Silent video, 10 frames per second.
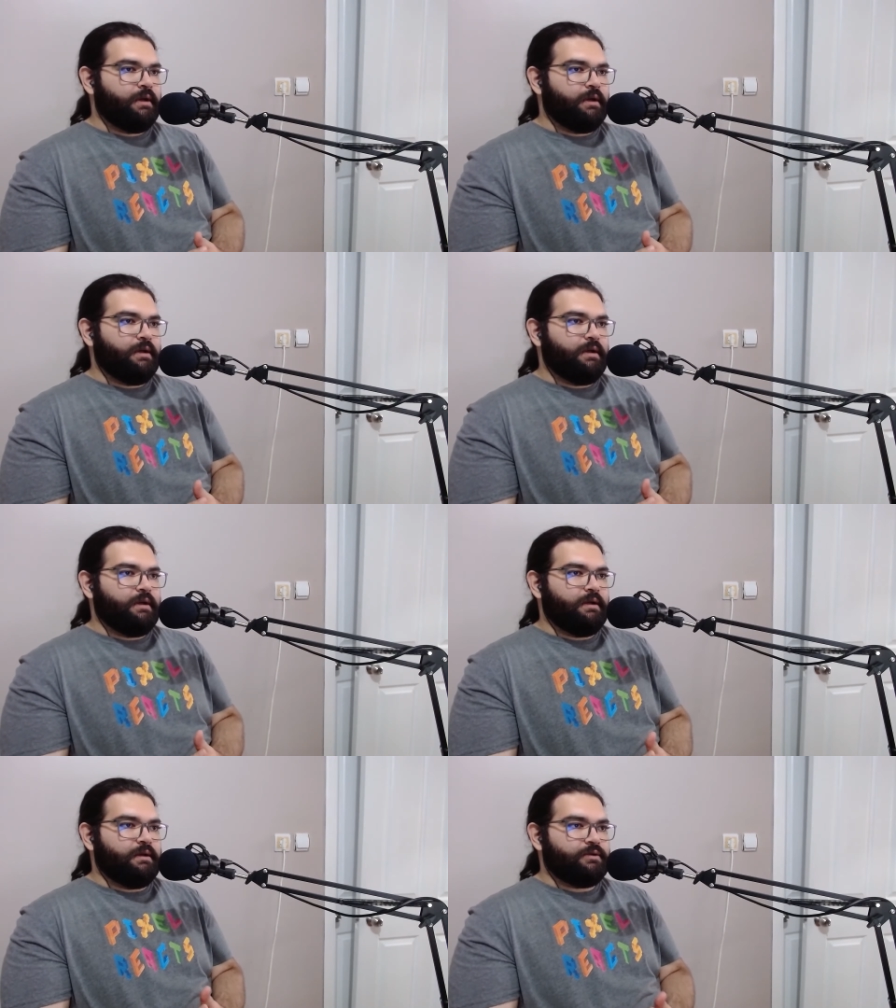
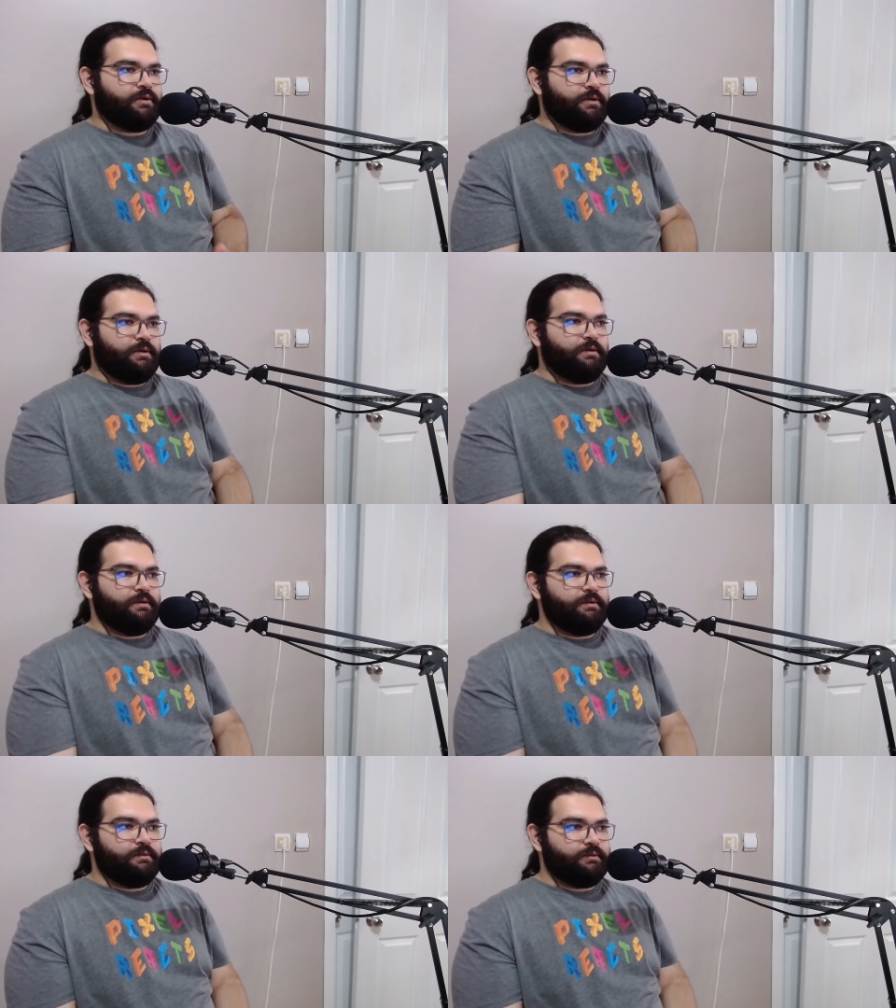And
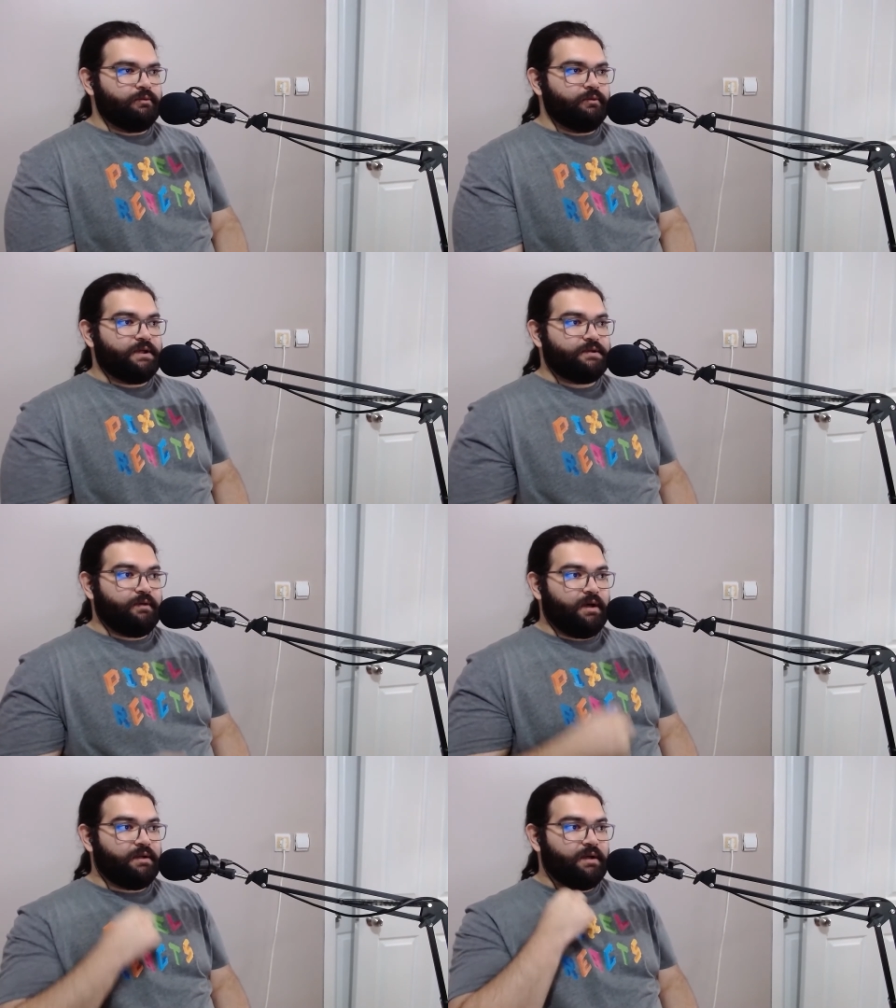so Ulrich's
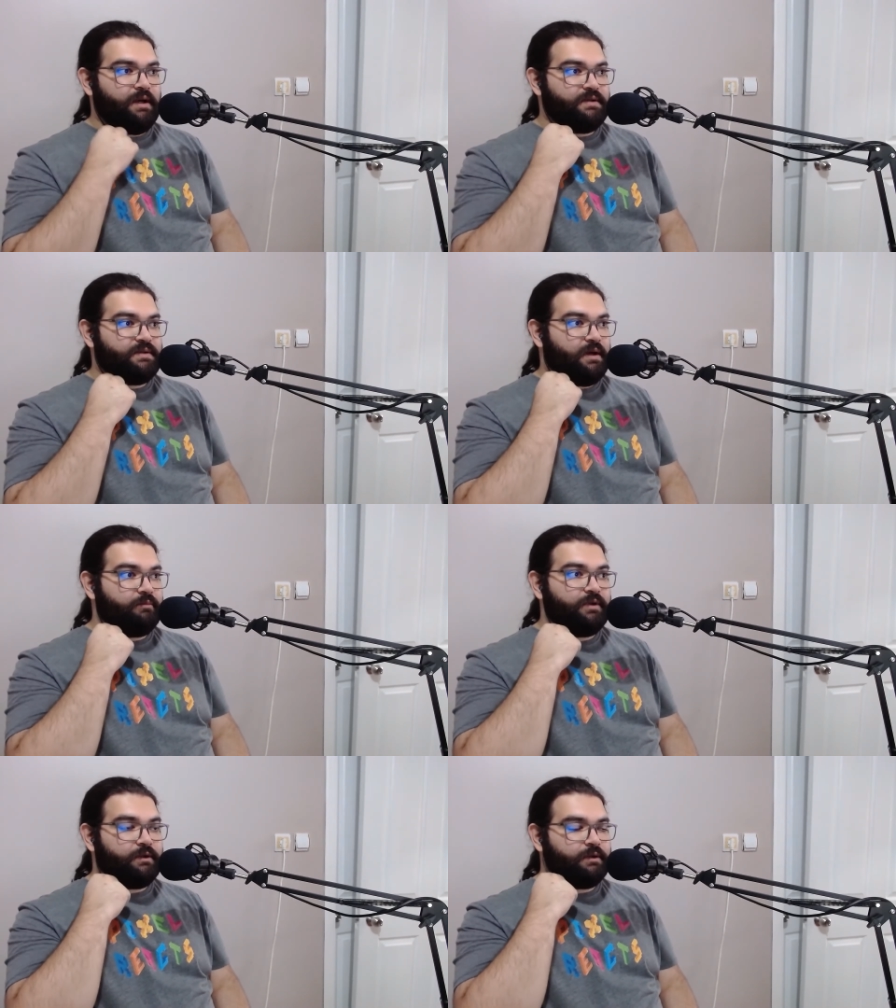father has
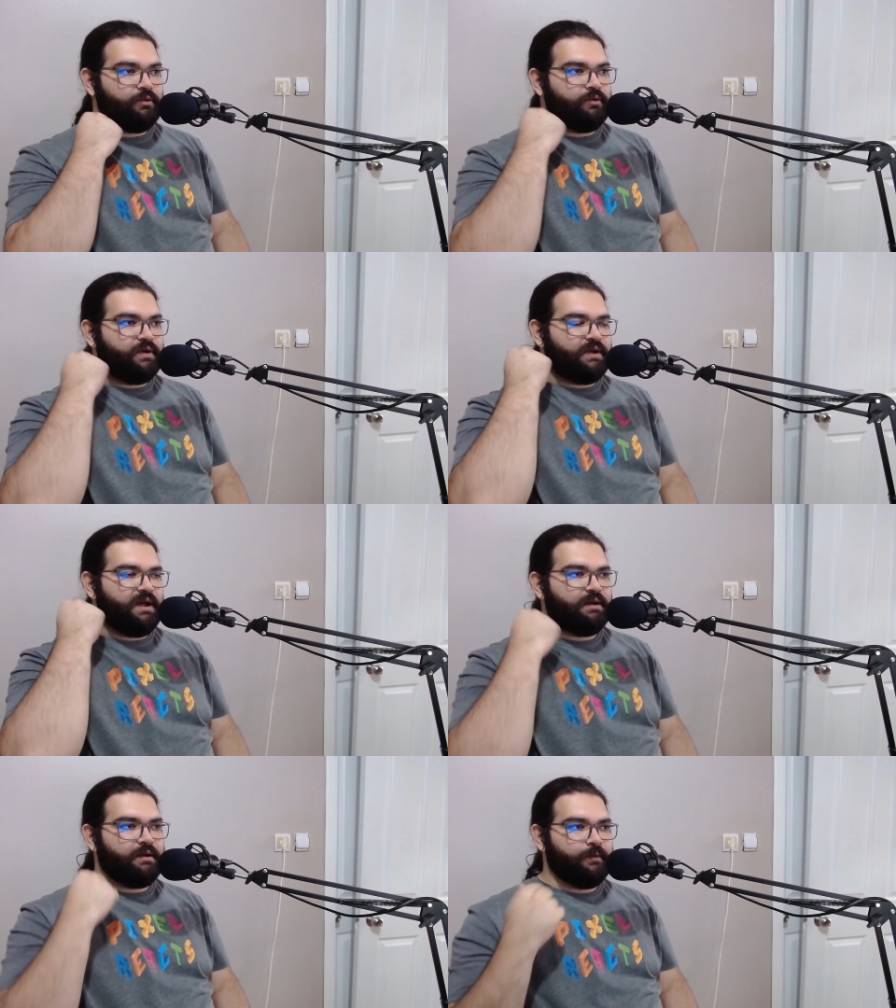something to do with
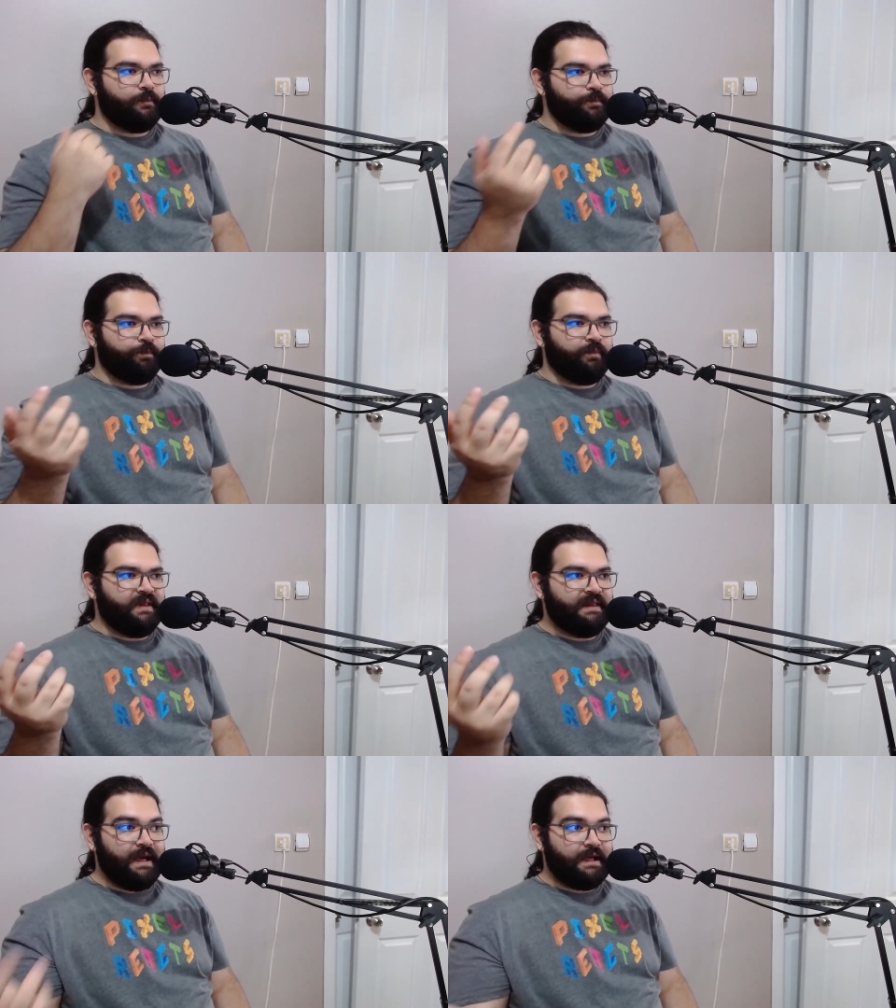that
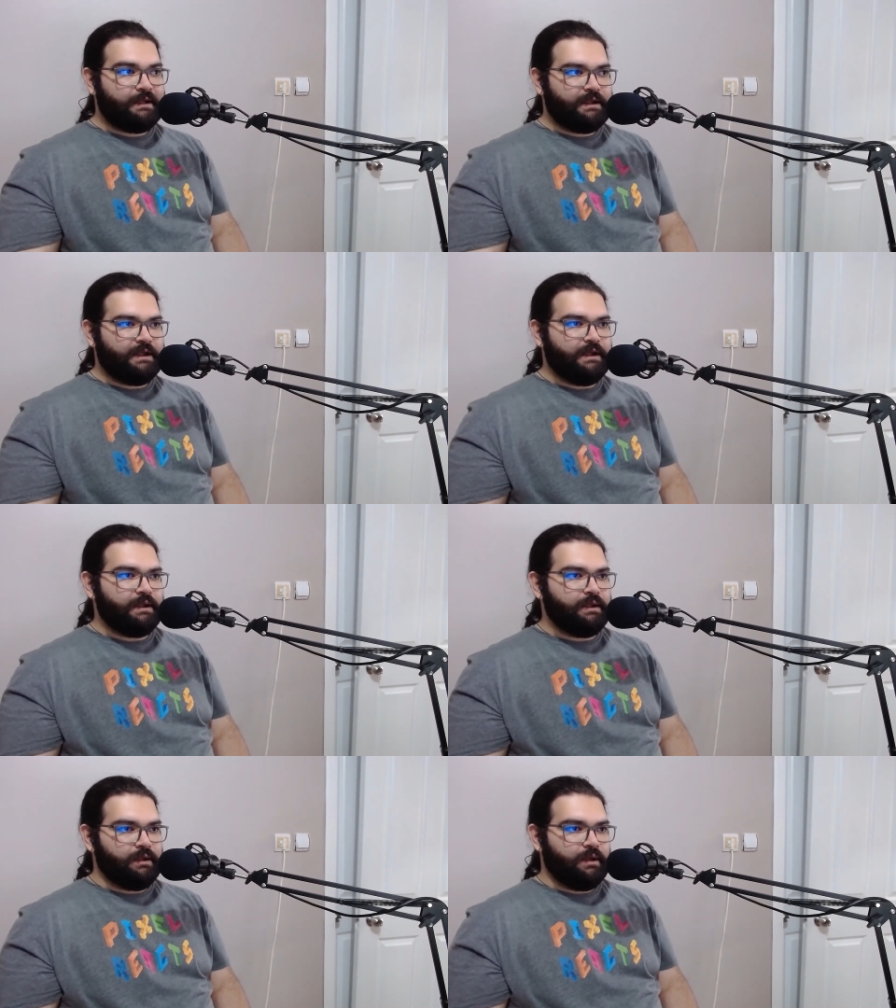dead
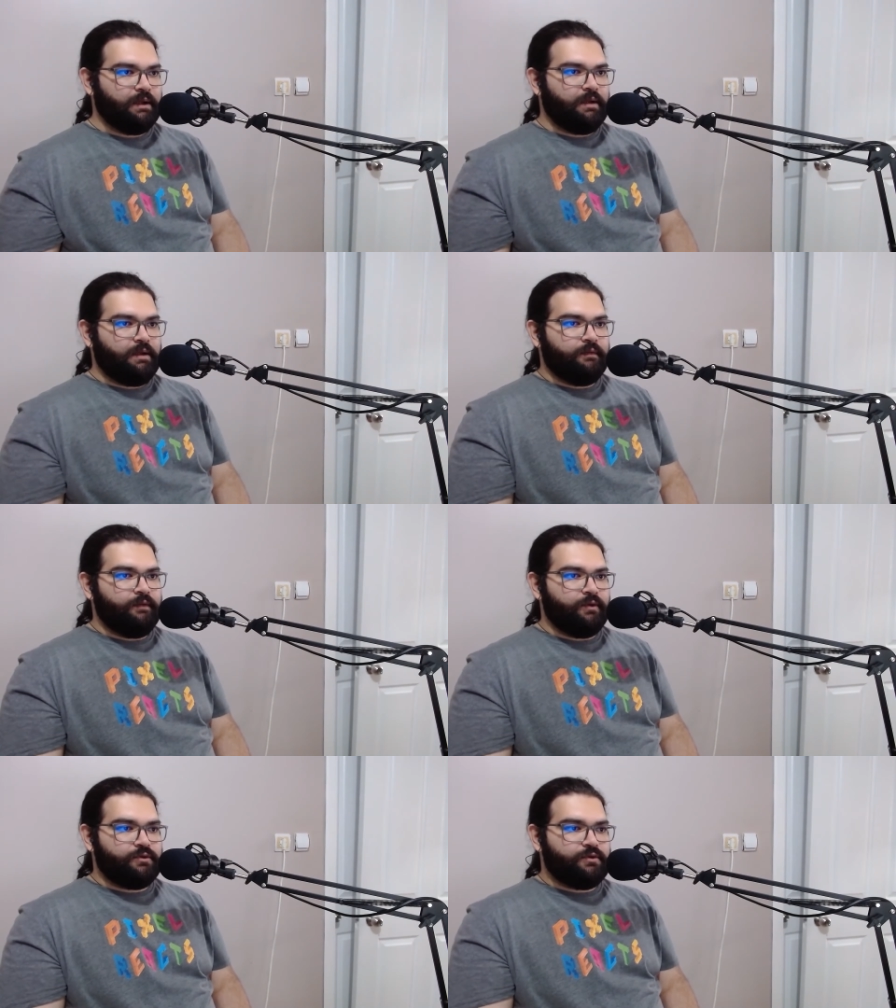kid.
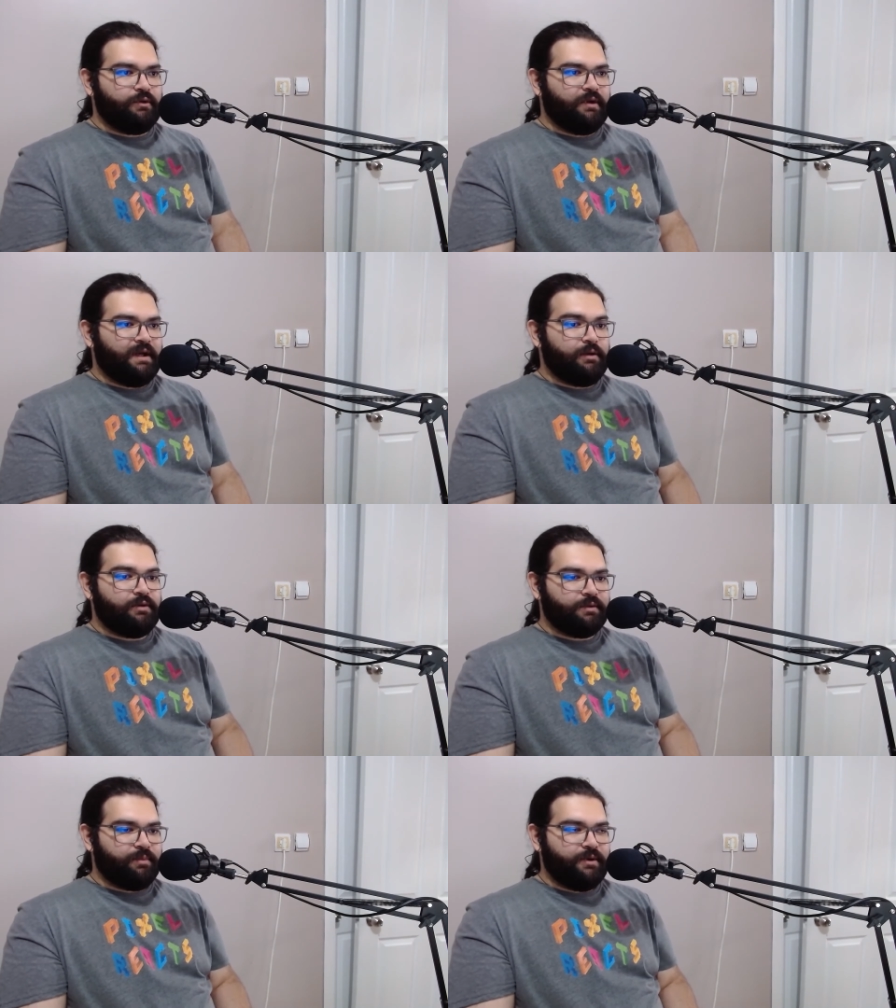We also know
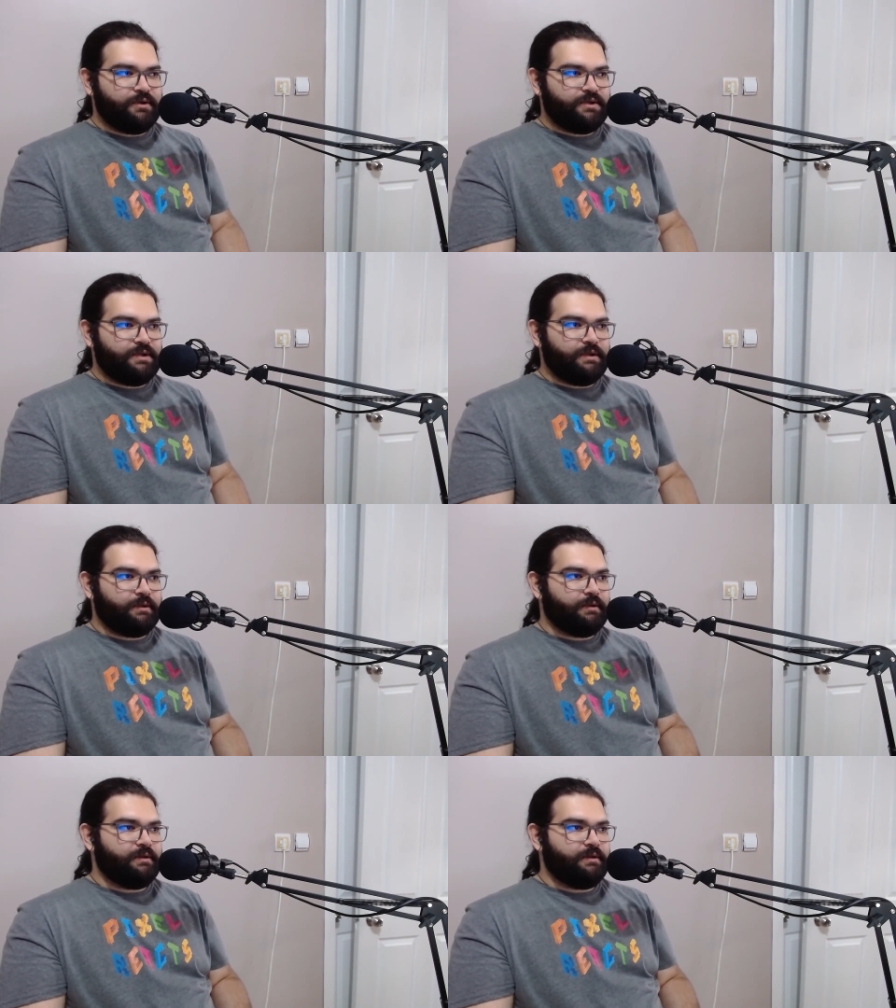another person